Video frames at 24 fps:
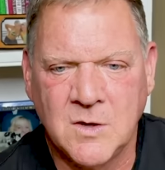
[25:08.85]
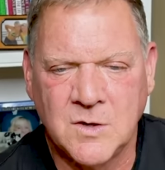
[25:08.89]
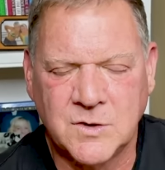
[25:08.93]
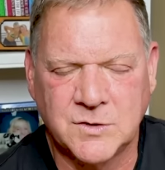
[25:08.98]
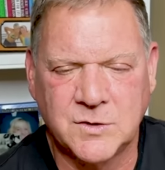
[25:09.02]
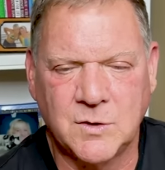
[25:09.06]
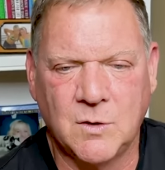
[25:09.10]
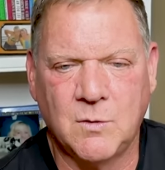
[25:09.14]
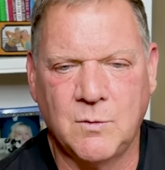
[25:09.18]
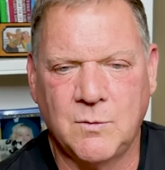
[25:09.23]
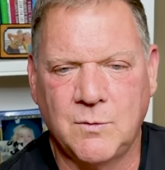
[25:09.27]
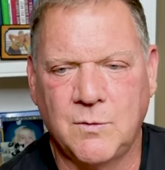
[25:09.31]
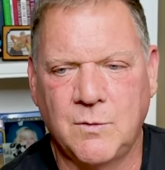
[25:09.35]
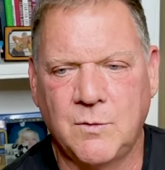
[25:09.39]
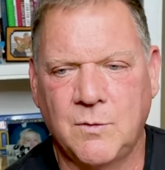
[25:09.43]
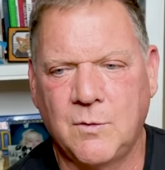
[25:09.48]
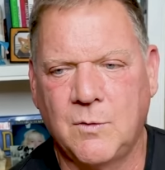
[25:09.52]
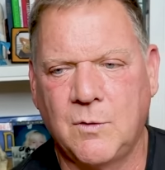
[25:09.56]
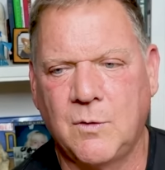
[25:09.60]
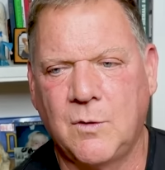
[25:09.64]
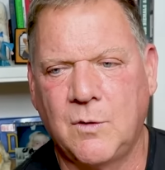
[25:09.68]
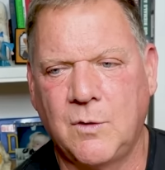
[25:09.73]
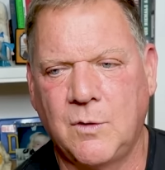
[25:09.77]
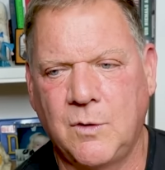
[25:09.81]
So
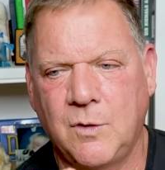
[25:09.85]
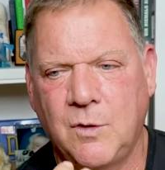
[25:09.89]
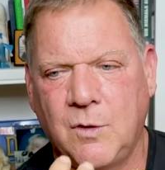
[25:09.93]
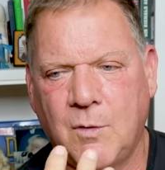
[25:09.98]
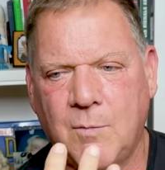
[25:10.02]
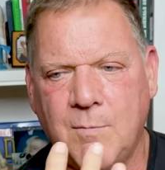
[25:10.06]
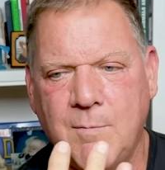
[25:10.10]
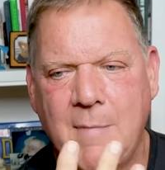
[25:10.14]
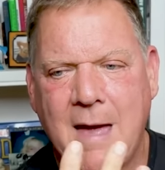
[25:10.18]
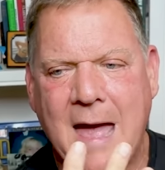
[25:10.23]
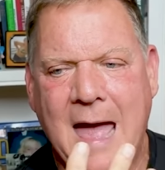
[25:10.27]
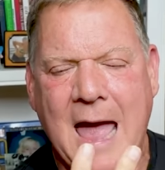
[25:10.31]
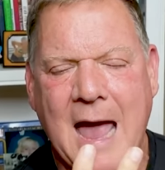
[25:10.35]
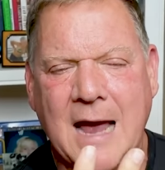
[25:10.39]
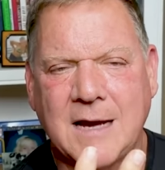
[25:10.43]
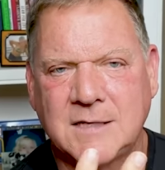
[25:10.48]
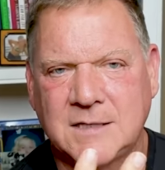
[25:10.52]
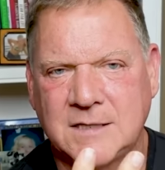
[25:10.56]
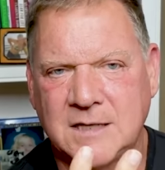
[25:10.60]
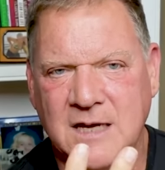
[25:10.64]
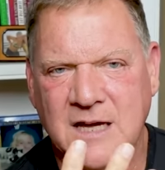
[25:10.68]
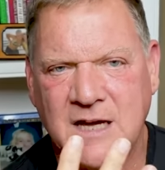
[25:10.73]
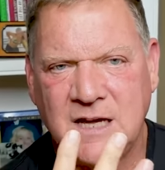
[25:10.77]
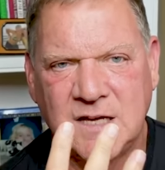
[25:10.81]
your
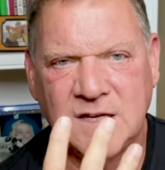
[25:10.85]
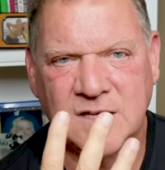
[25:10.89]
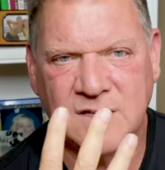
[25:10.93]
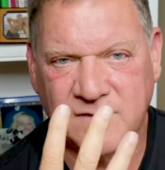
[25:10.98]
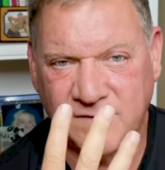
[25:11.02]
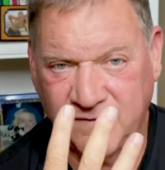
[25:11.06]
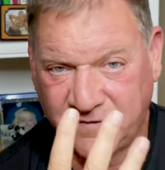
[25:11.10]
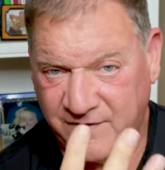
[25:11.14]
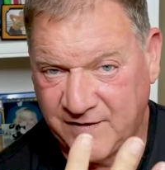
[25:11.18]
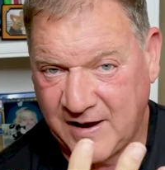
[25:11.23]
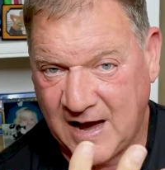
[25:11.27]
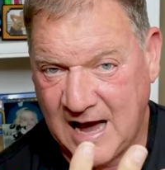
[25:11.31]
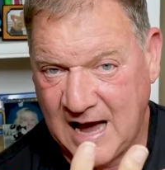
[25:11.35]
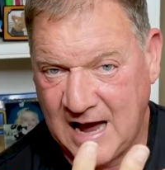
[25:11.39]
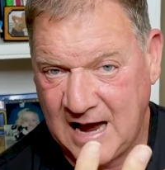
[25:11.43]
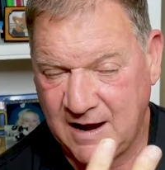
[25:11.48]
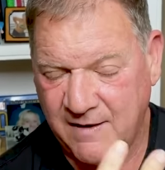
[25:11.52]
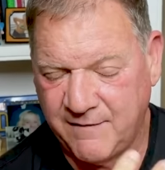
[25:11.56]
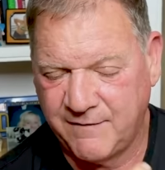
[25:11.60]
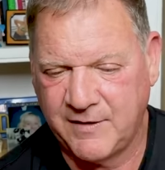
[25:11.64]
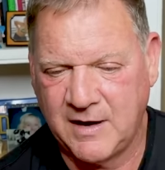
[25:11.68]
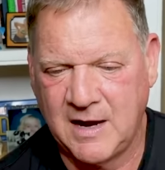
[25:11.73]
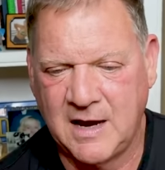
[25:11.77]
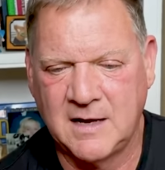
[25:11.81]
max is
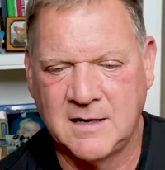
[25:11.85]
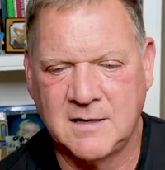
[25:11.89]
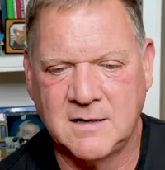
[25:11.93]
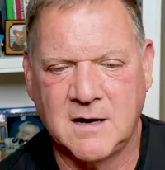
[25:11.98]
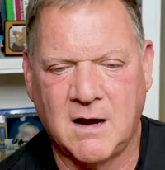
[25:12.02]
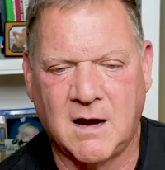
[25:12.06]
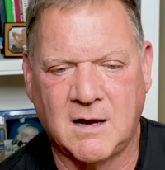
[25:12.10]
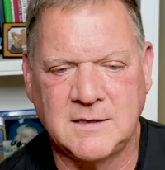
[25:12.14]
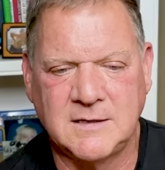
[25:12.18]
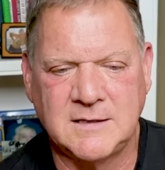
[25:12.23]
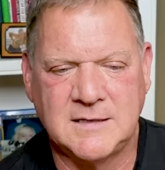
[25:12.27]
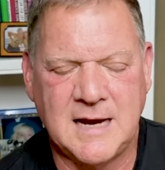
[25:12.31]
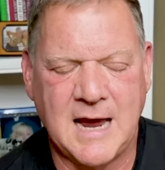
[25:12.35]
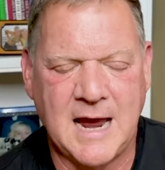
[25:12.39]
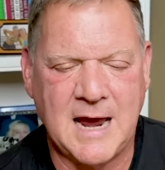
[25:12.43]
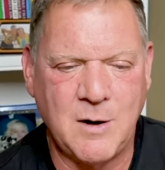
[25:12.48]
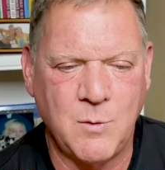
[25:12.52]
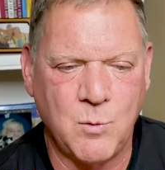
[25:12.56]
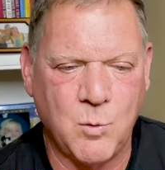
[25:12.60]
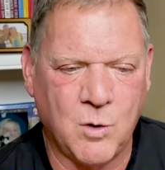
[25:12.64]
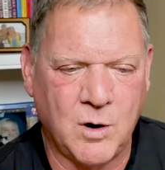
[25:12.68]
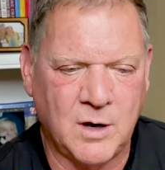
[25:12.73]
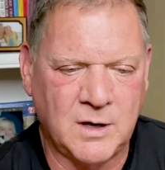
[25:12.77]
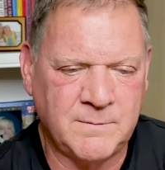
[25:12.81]
five. And on
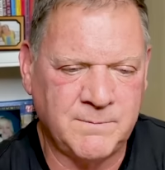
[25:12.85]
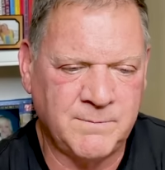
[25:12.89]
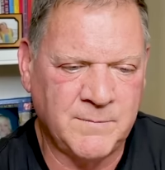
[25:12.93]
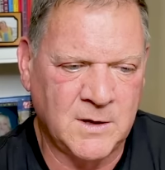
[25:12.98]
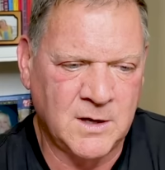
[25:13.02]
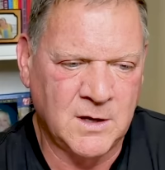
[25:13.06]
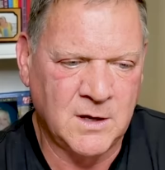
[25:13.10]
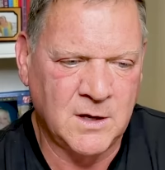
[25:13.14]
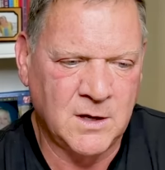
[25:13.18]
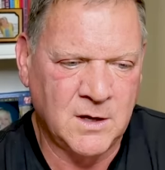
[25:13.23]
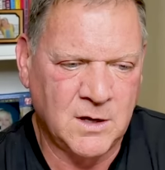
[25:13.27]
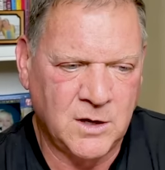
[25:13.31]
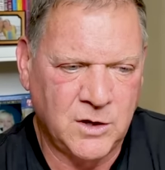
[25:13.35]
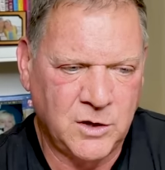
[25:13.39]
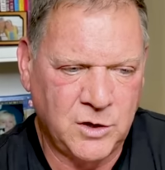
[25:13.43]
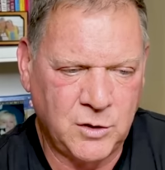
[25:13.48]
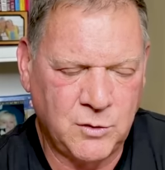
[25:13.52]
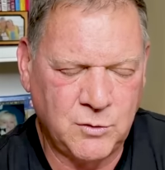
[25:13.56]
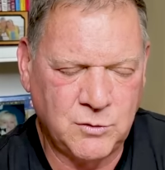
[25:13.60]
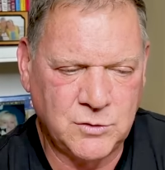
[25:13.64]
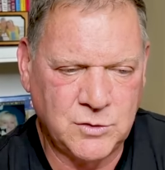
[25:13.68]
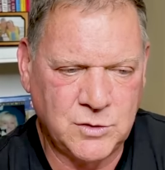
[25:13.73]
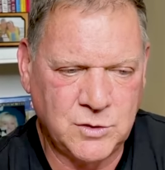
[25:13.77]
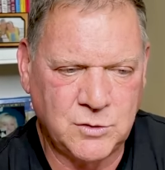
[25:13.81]
day one,
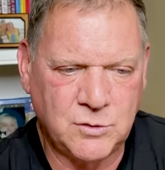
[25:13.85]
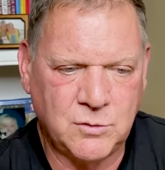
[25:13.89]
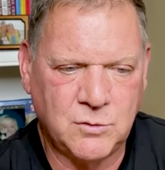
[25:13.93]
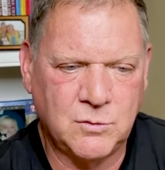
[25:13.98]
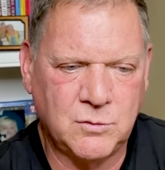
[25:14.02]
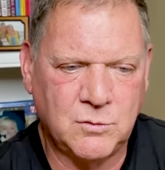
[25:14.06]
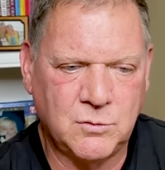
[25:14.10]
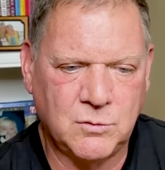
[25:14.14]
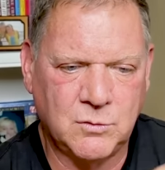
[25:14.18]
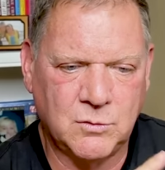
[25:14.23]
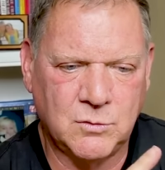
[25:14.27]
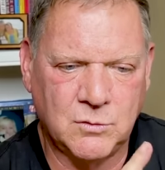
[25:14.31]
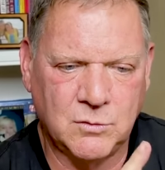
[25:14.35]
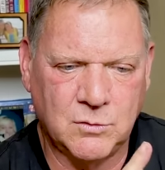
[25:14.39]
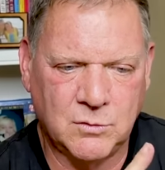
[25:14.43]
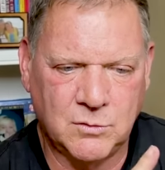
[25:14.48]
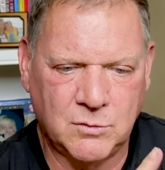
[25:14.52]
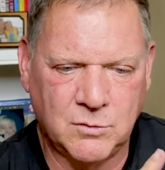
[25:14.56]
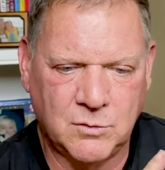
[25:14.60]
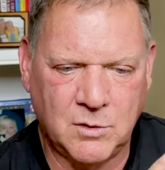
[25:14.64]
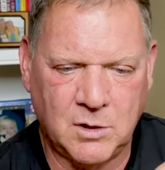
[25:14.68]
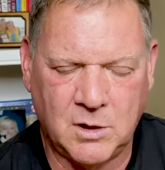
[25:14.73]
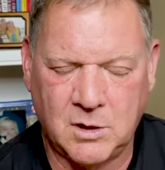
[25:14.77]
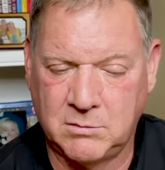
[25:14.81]
you do,
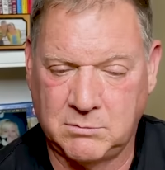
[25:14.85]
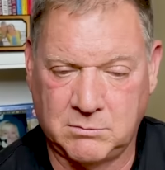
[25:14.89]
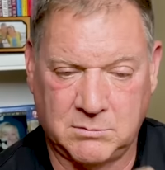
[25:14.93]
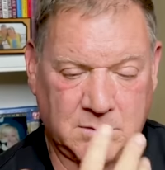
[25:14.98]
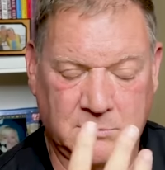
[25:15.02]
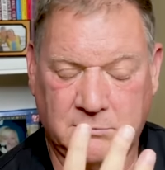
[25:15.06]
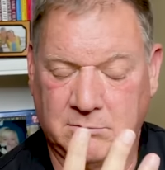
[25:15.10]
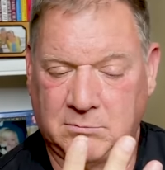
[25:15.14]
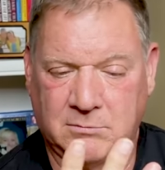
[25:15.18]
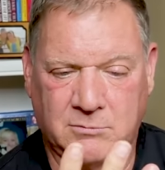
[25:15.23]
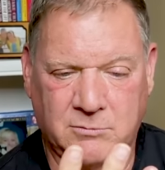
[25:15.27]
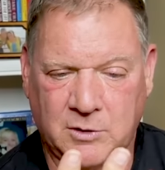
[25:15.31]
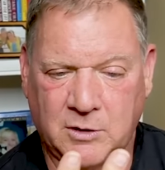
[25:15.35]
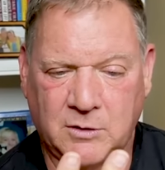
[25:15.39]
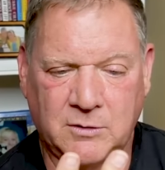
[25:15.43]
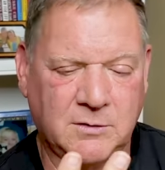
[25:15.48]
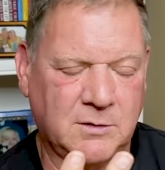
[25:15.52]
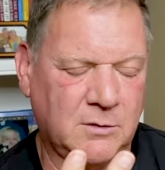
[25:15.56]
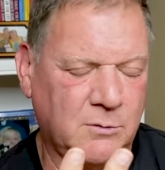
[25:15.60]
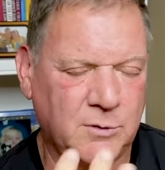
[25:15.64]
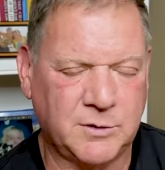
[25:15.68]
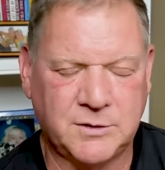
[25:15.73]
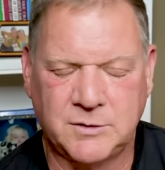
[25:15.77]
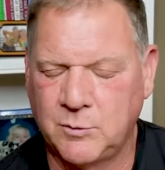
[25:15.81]
um, real,
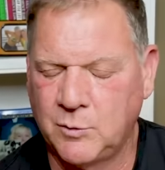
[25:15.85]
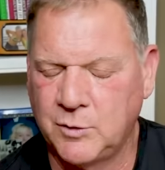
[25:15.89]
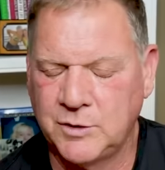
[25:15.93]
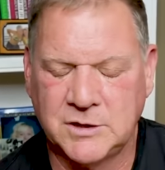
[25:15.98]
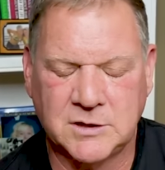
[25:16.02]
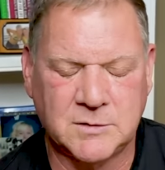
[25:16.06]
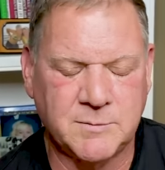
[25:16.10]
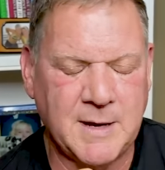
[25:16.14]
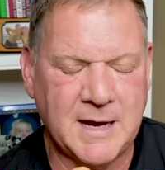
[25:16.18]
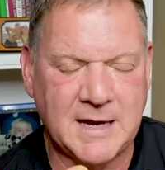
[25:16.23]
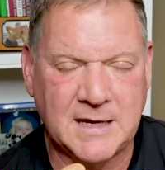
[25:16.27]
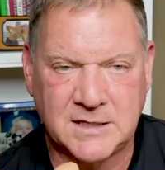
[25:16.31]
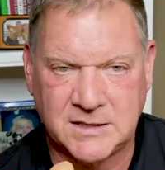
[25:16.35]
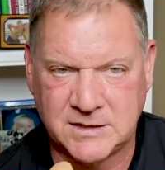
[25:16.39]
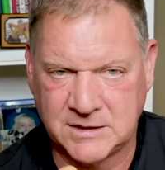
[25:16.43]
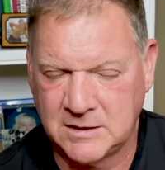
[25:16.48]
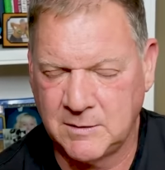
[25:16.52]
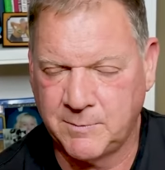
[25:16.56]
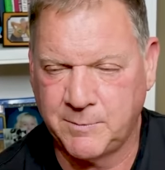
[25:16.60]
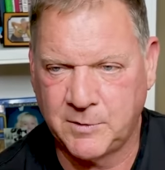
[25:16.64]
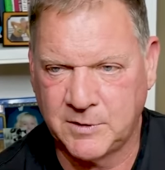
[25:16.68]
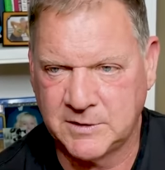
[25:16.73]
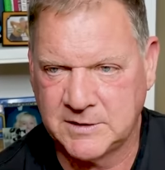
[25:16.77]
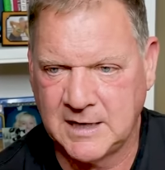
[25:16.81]
we'll, we'll just make it as
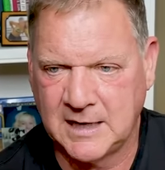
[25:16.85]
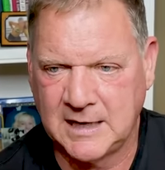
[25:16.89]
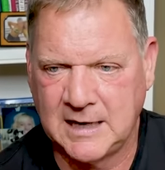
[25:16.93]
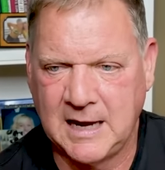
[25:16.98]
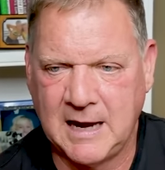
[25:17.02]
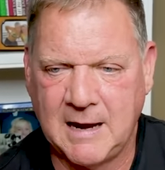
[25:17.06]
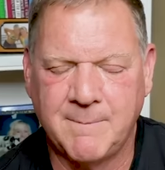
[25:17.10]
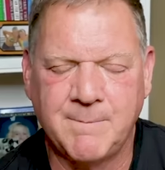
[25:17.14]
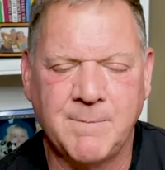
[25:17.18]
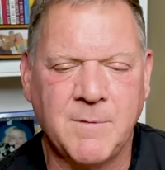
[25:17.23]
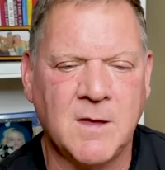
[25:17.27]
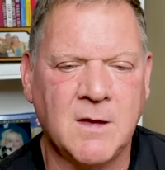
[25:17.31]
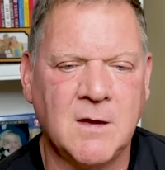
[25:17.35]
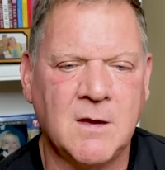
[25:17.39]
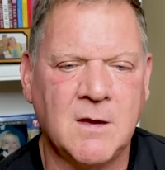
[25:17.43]
simple as I can.